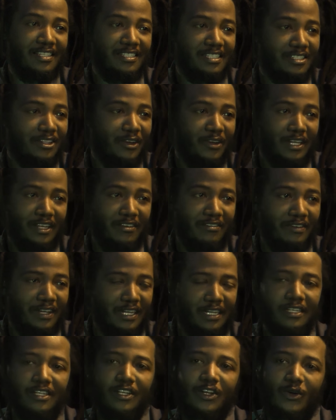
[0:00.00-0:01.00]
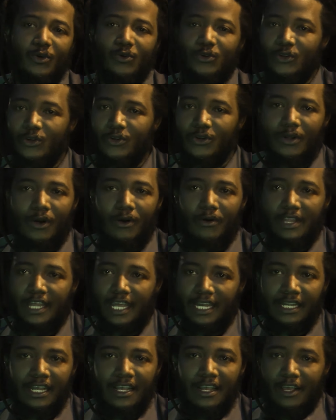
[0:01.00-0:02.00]
is not even, you know, do you know
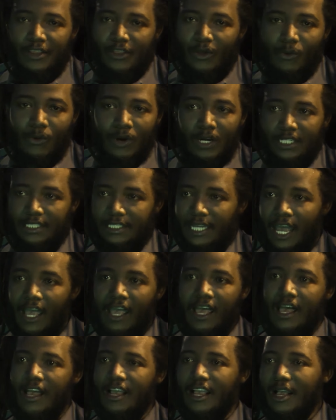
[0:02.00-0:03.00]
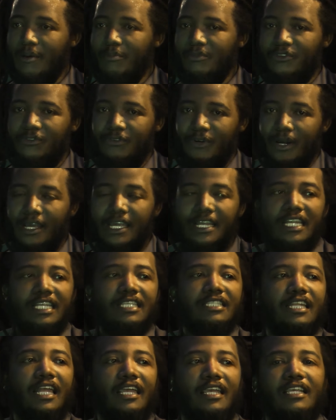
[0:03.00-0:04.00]
that the word Dacha comes from? And
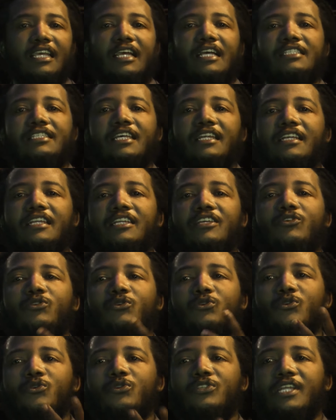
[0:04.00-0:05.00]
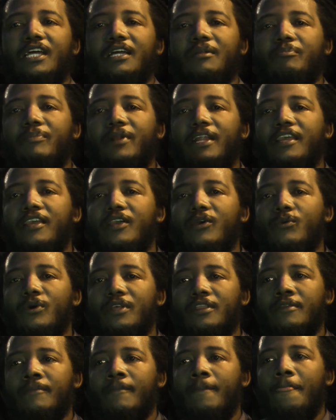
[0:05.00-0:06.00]
it's like, suddenly you start playing
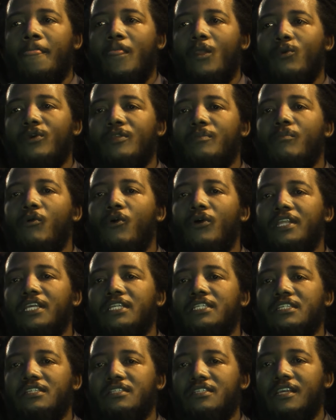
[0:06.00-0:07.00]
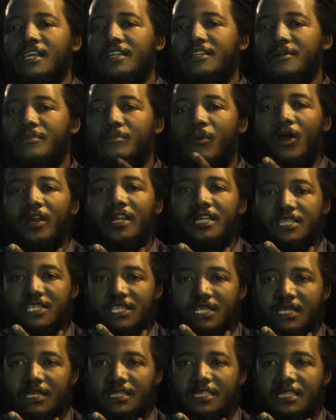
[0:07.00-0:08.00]
with more than just
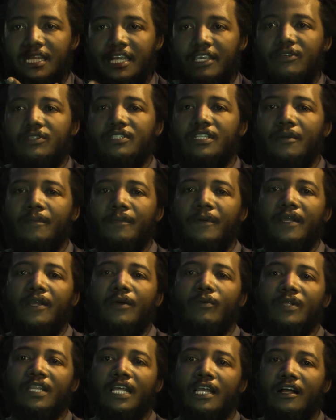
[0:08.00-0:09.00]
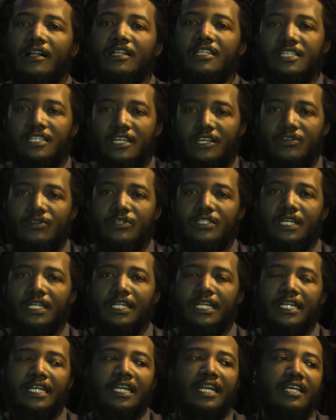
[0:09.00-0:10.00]
etymology. It's like you start playing with culture, and you
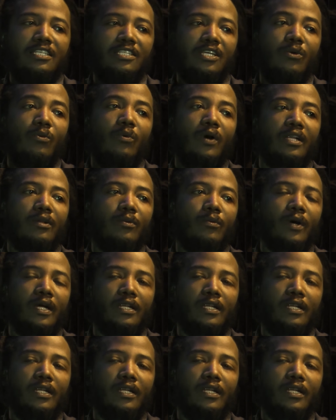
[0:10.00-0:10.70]
start realizing what